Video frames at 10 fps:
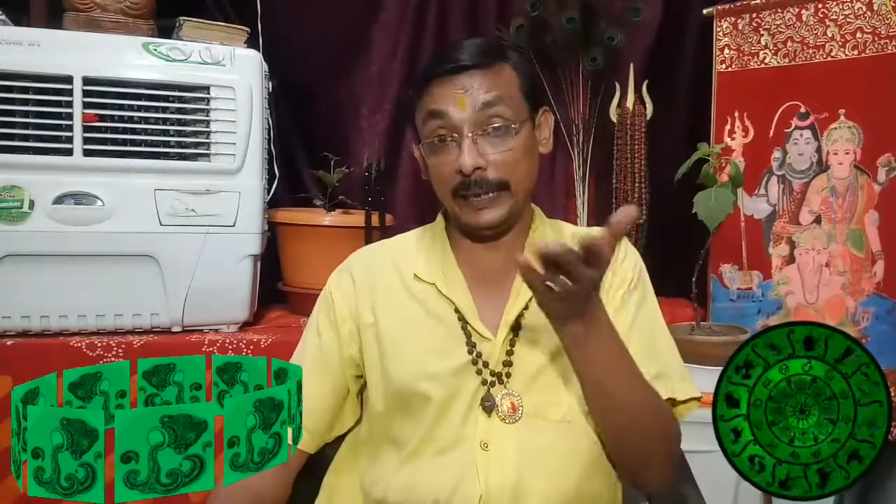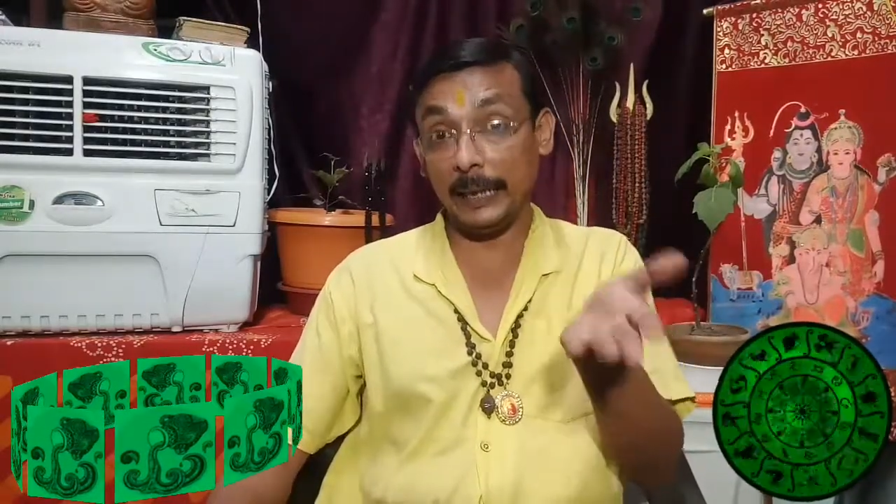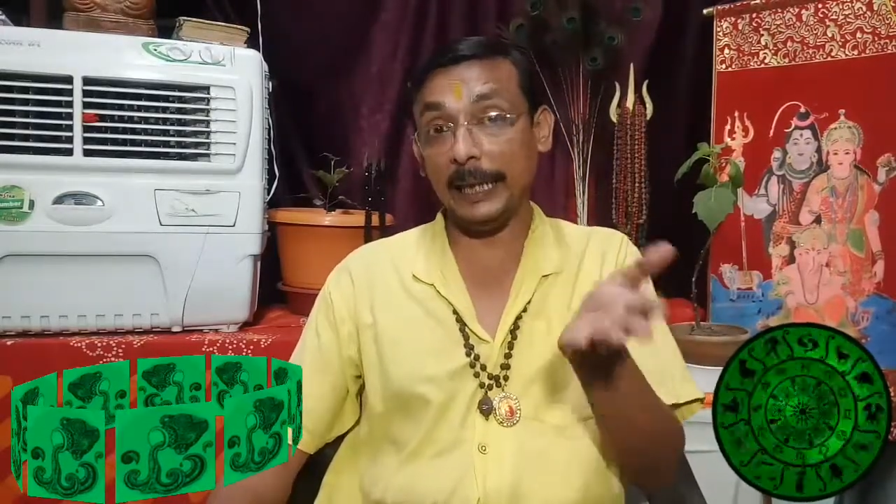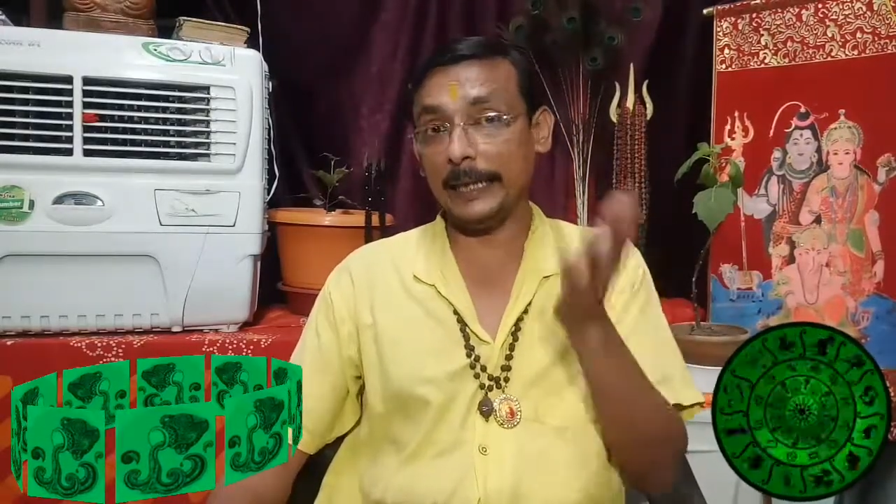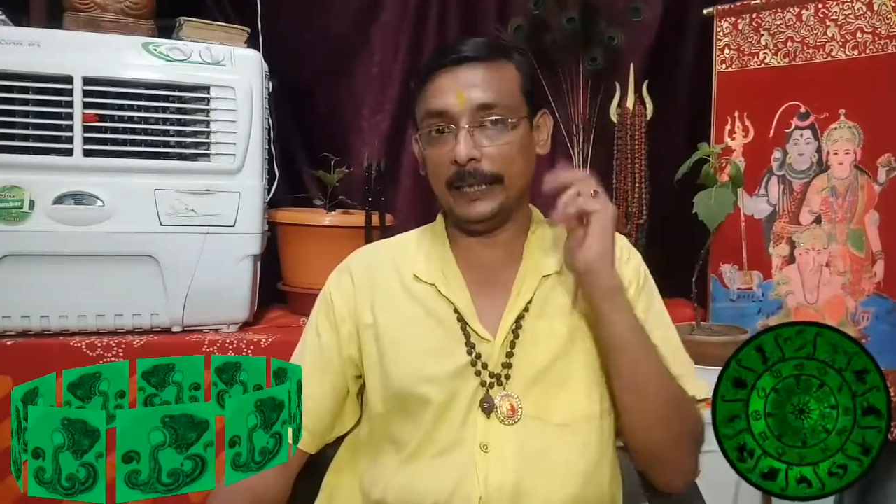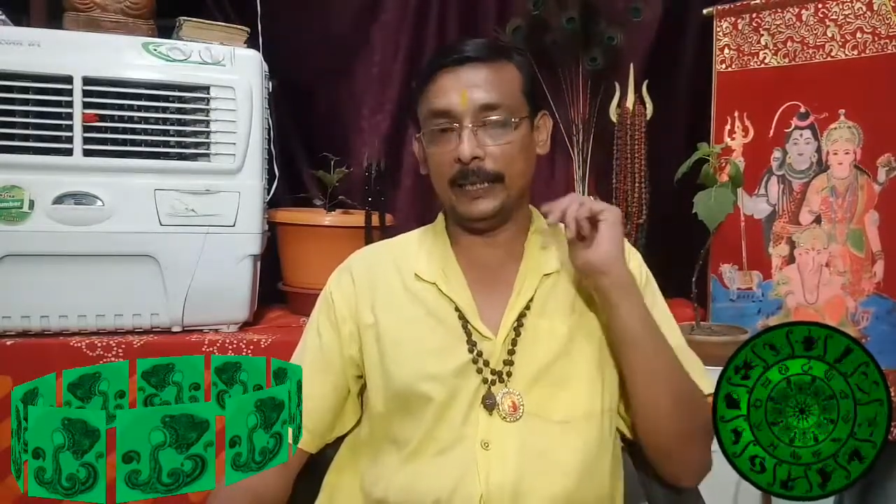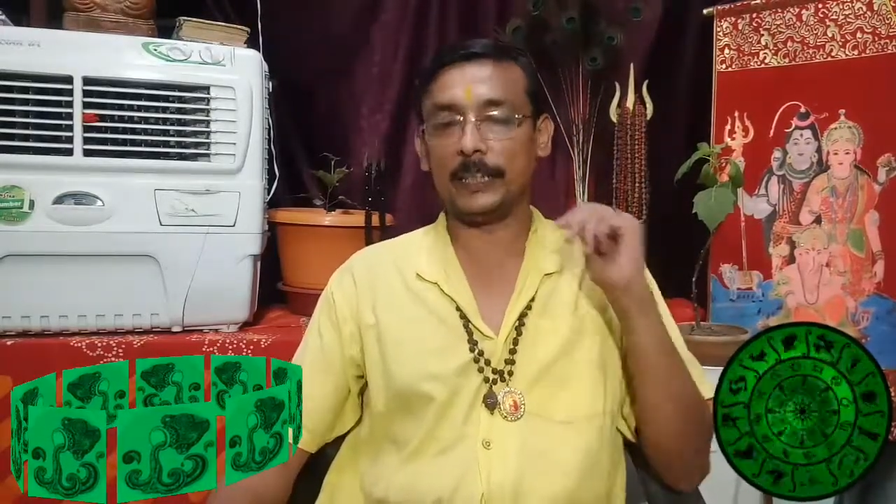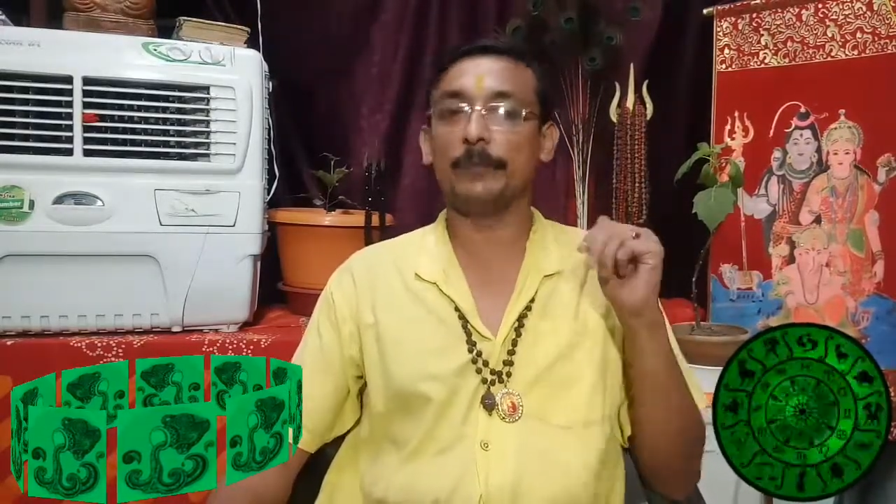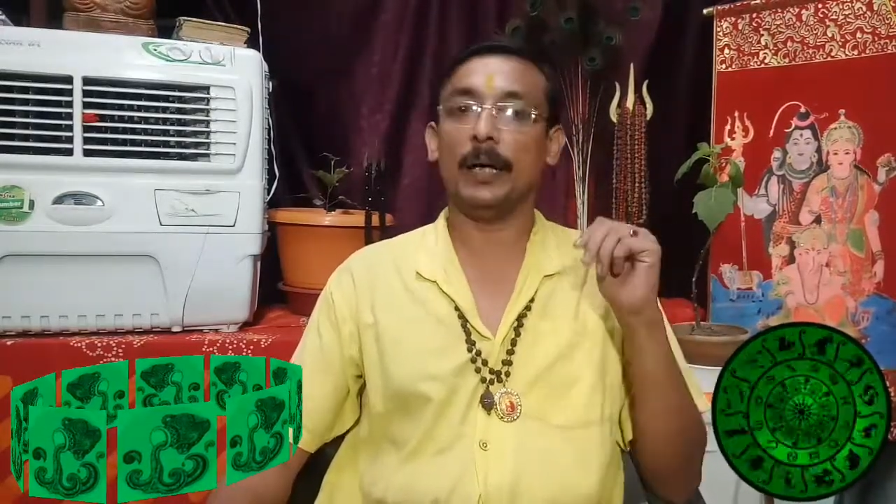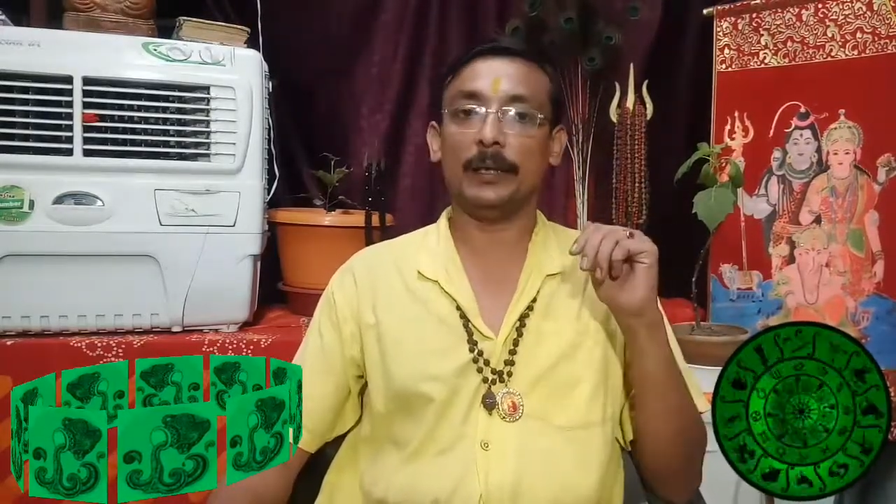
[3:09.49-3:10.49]
delayed in
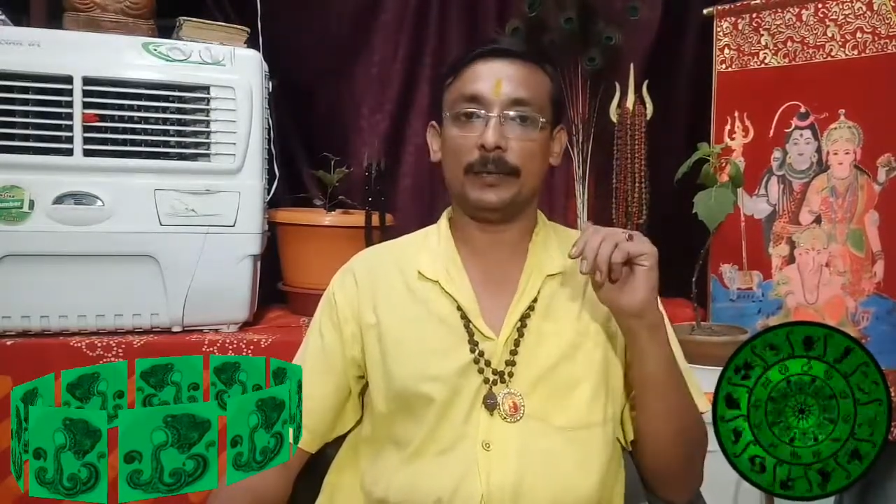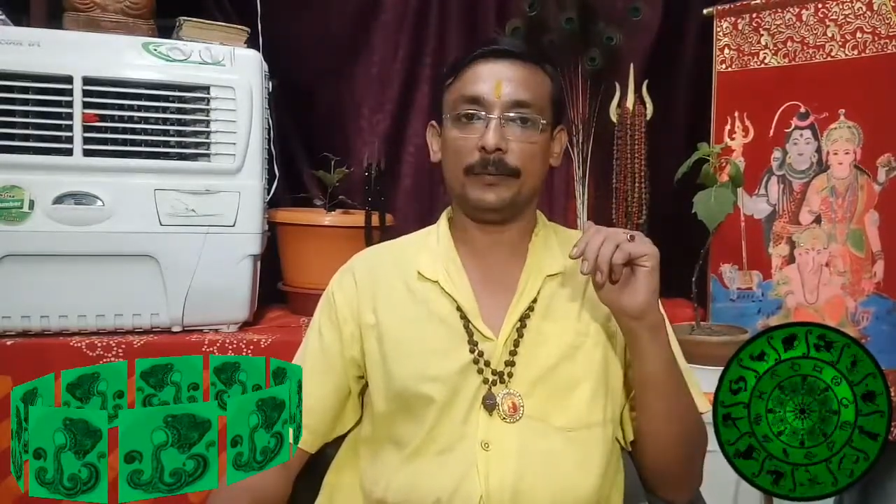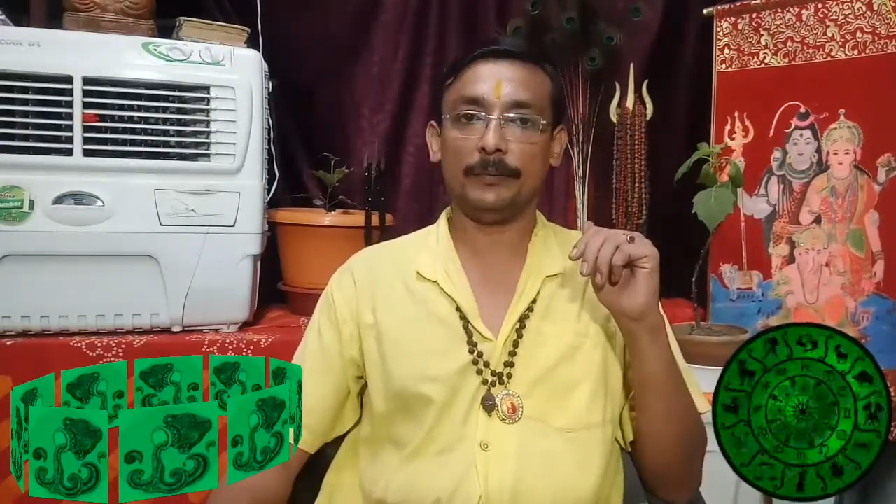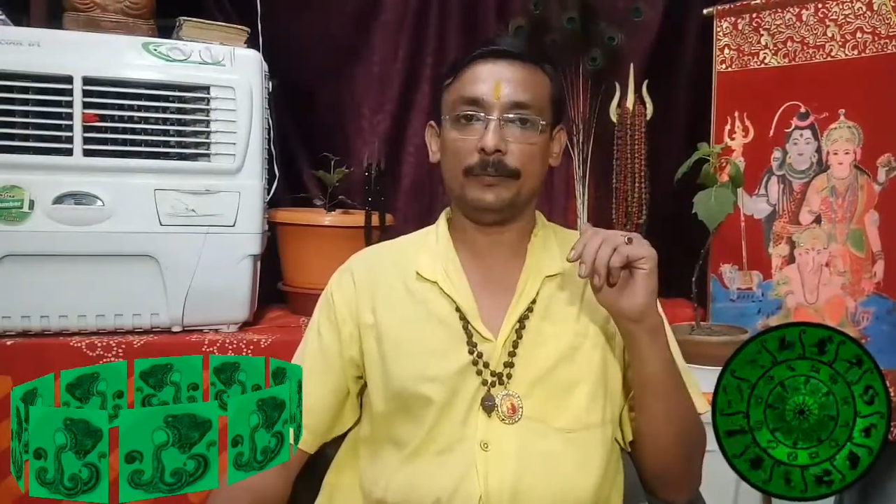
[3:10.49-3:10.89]
this month.